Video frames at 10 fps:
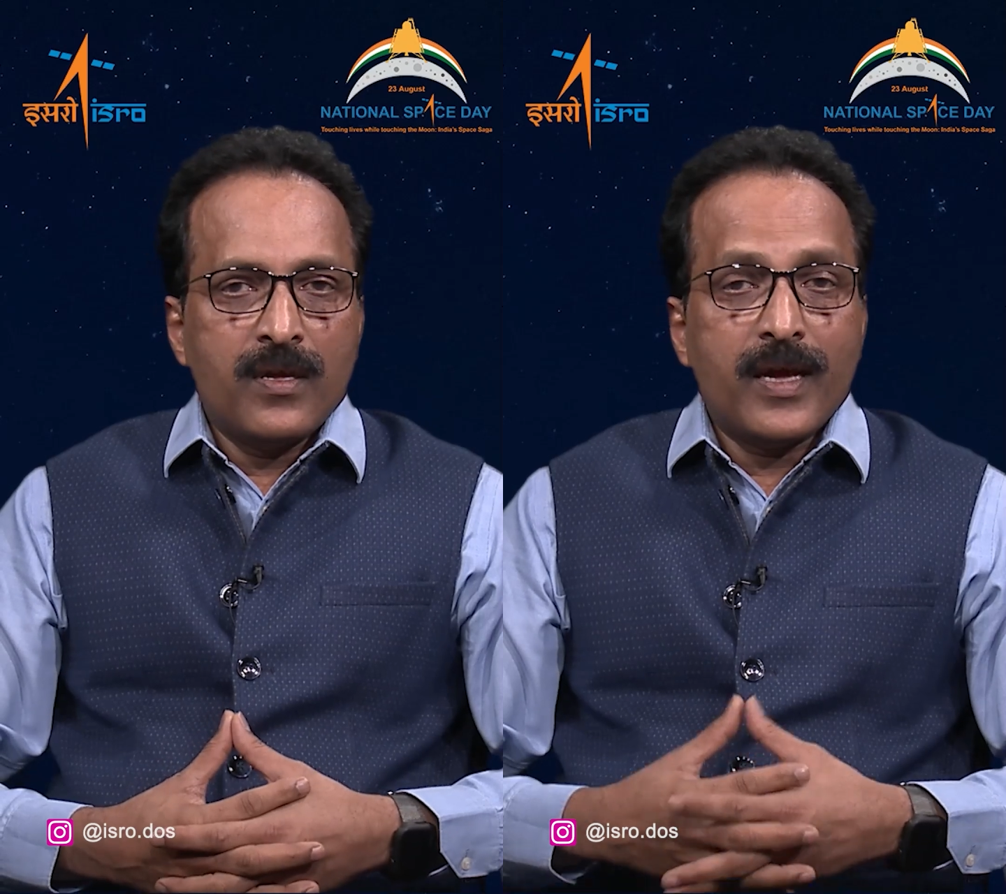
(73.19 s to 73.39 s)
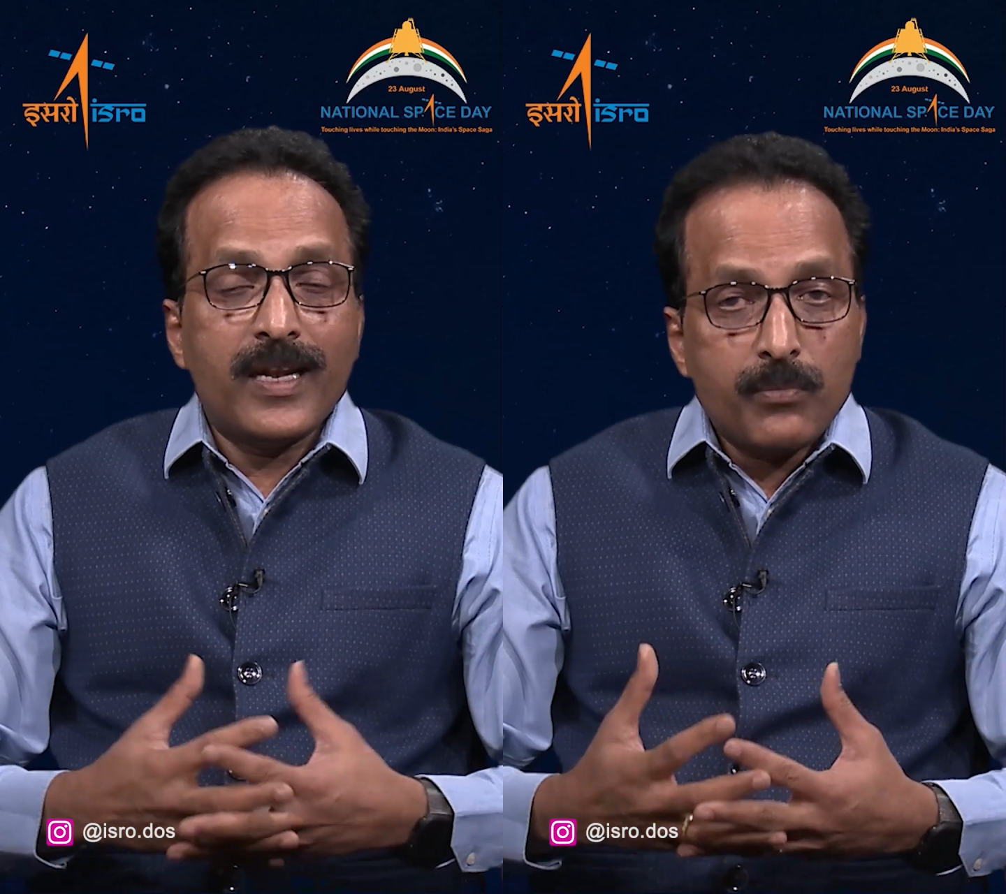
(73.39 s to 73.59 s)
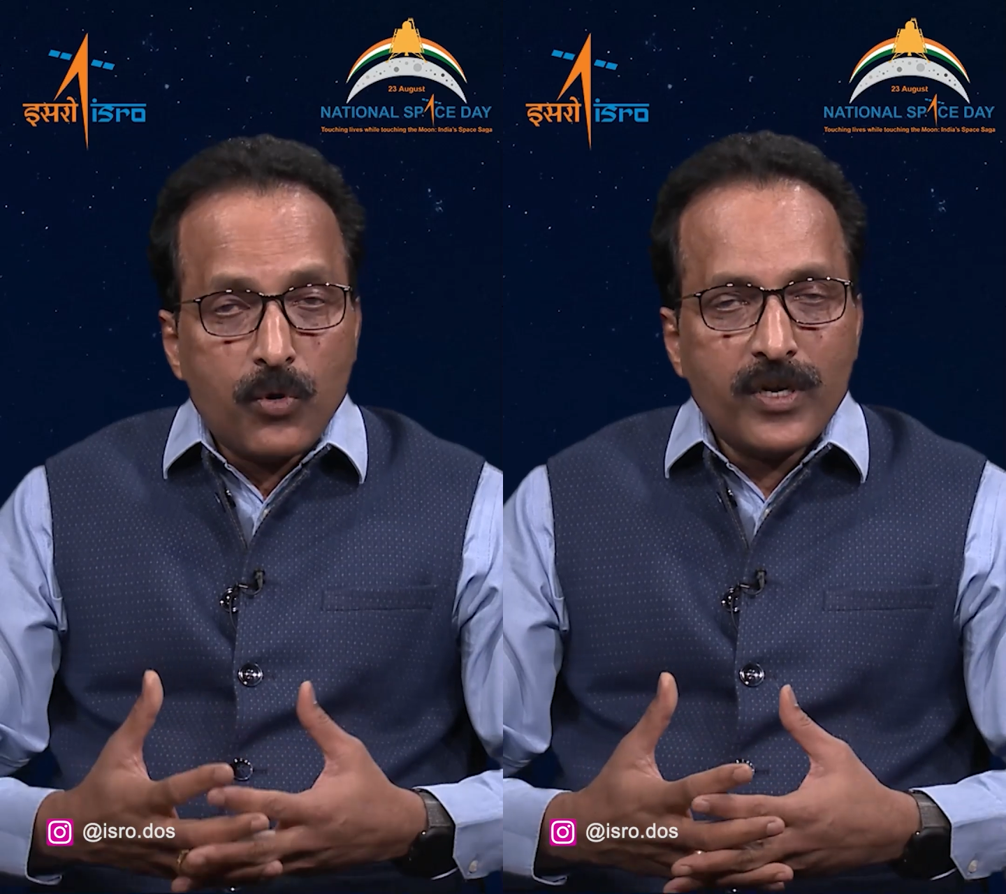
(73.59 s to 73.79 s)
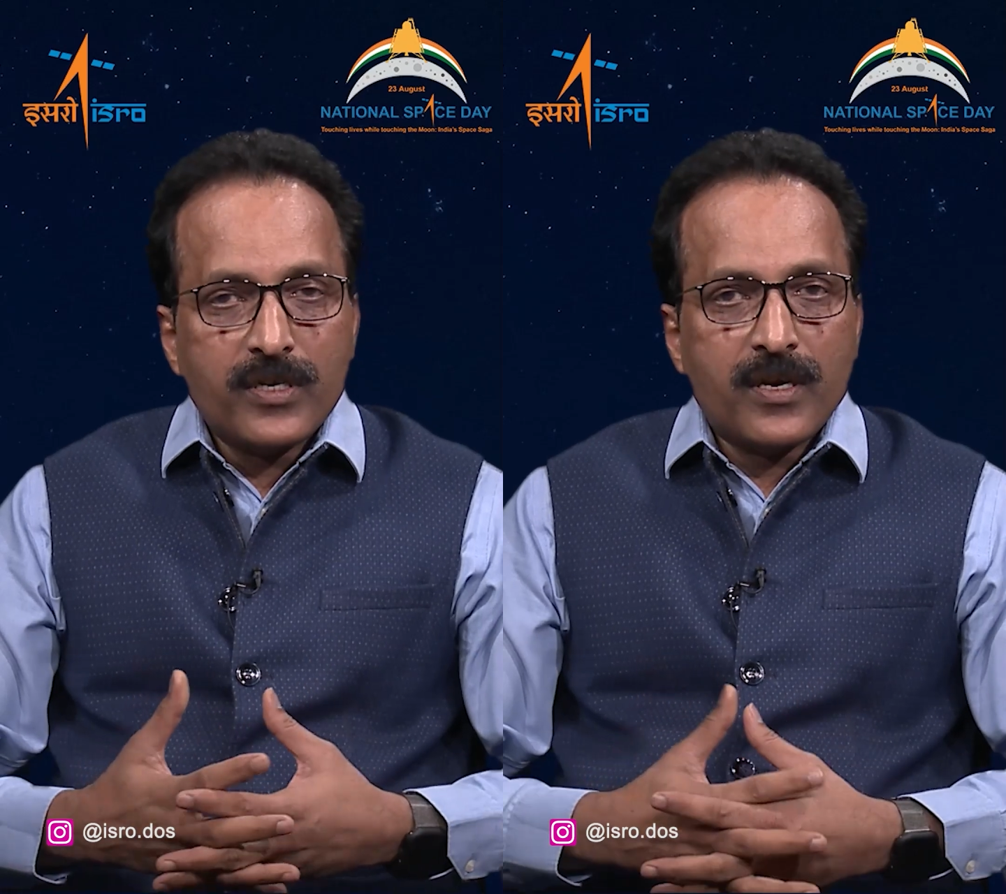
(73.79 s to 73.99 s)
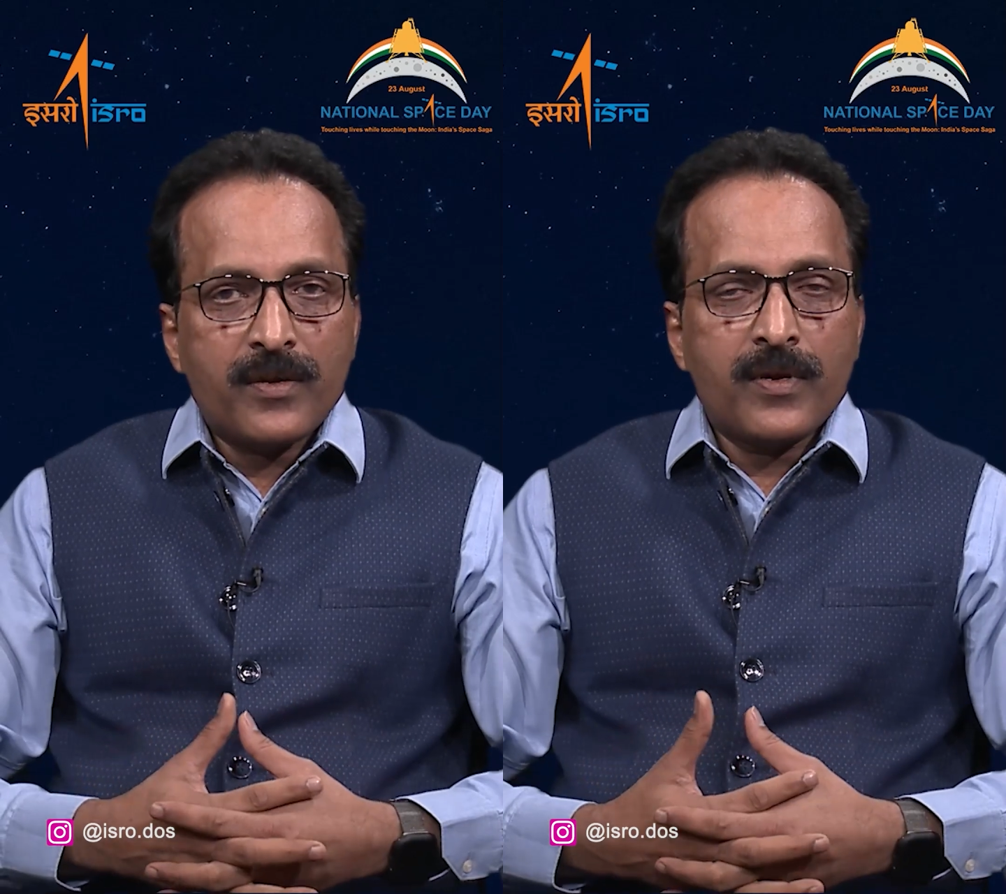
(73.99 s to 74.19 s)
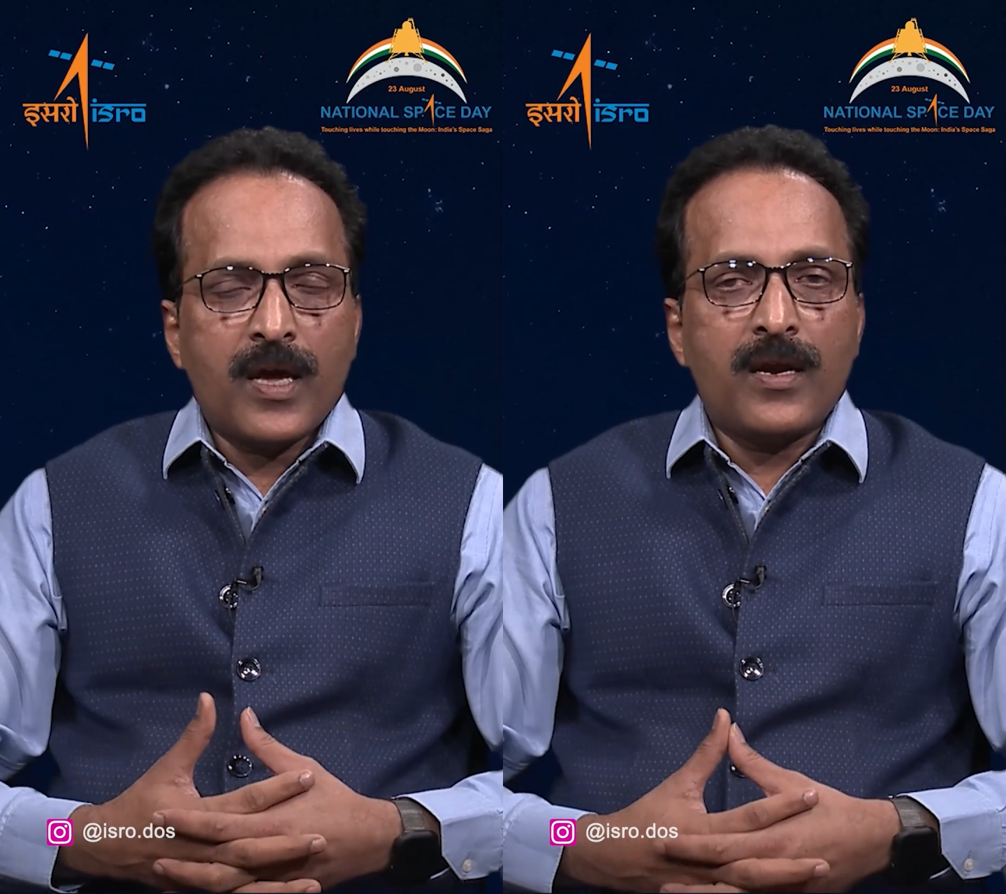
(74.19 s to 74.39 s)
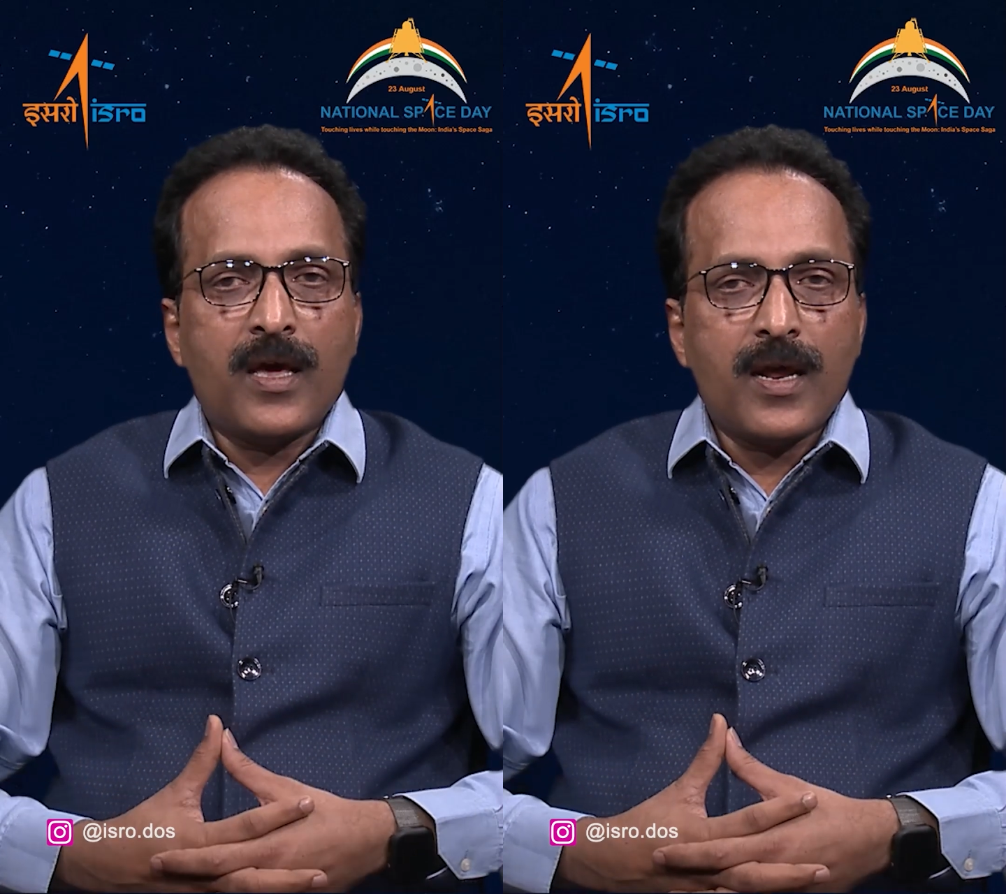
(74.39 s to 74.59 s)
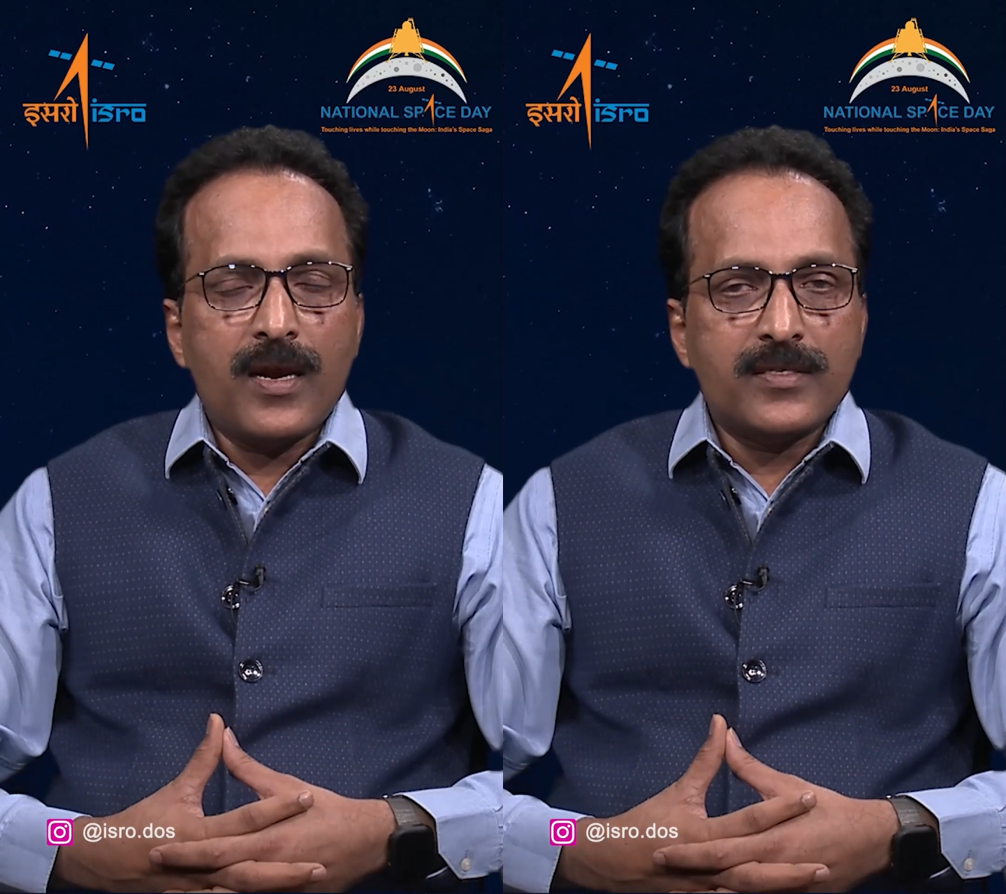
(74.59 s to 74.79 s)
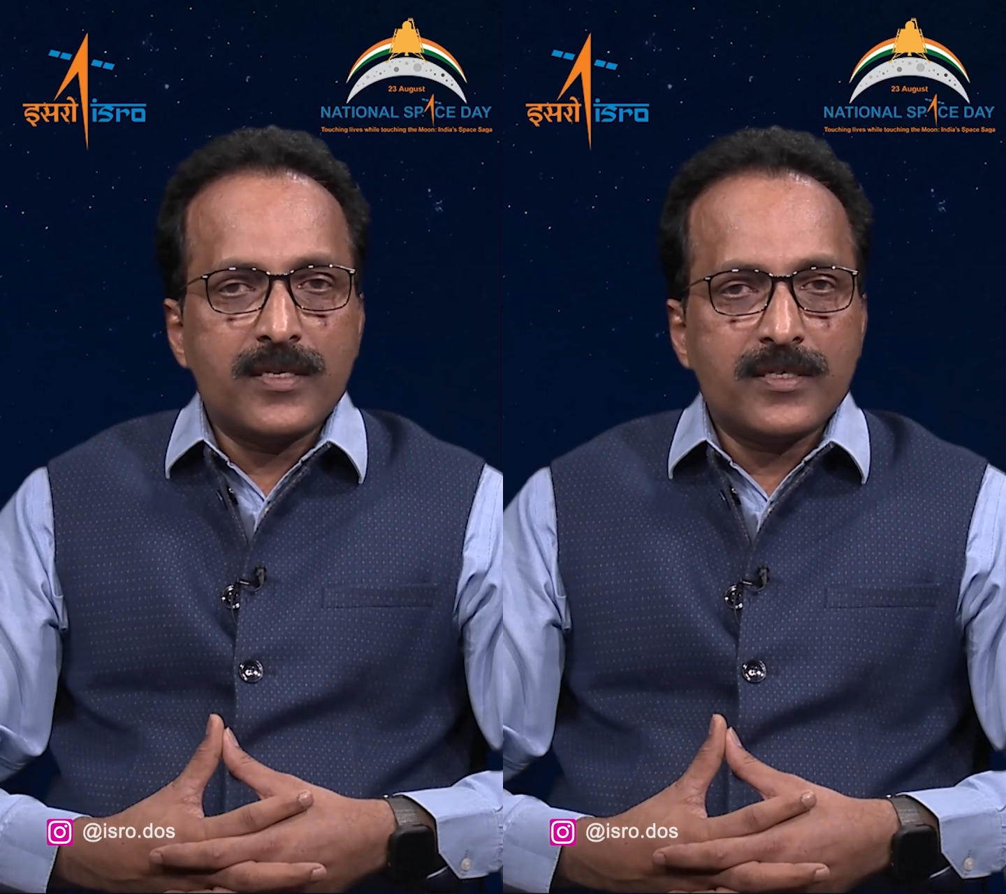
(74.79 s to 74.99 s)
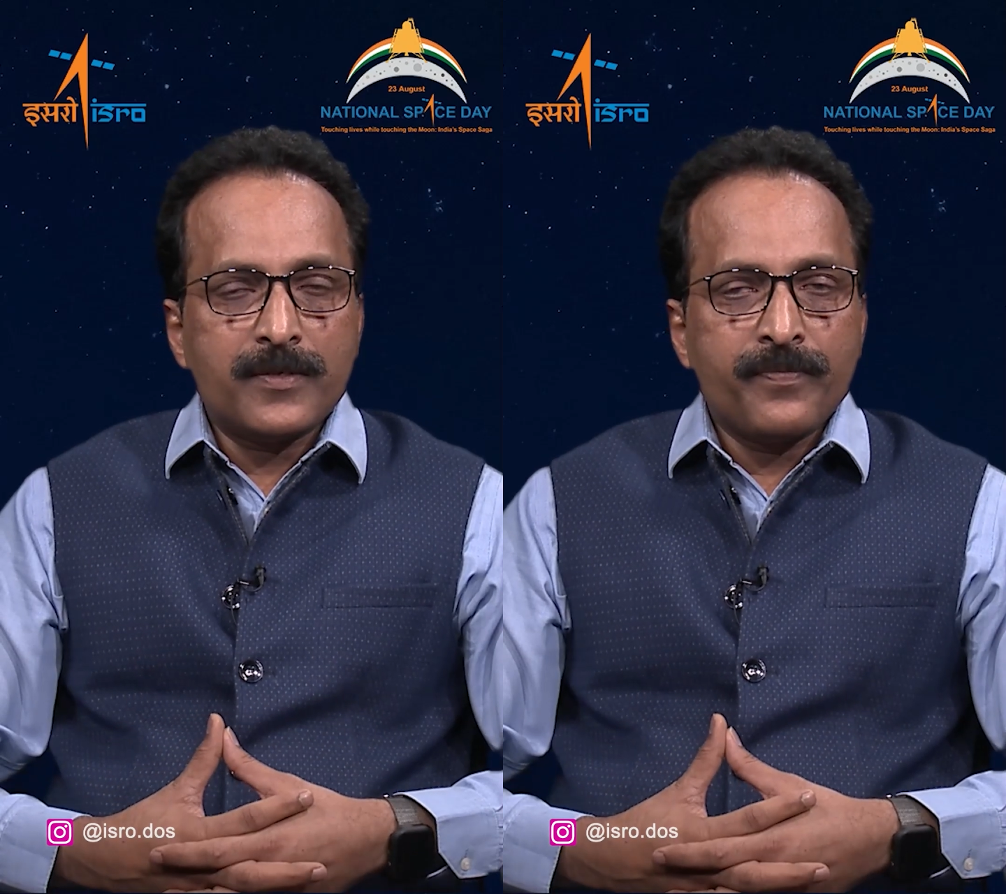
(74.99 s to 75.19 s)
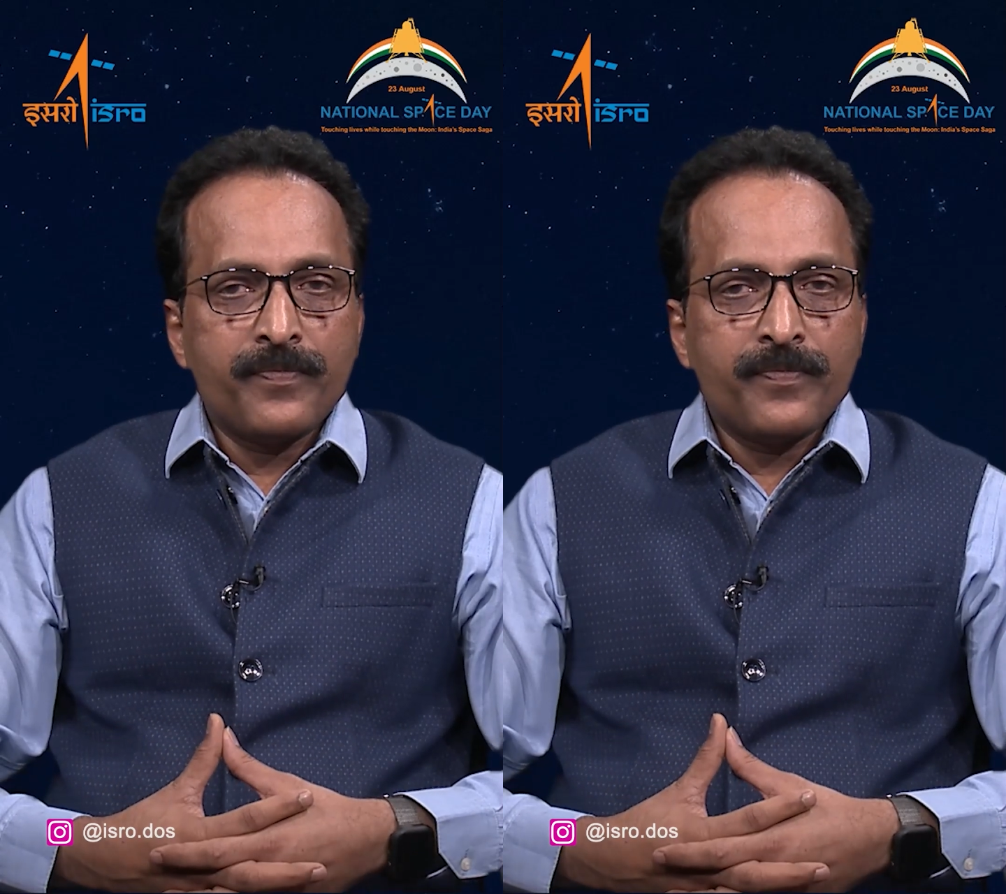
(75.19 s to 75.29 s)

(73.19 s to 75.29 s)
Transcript: health monitoring and analysis,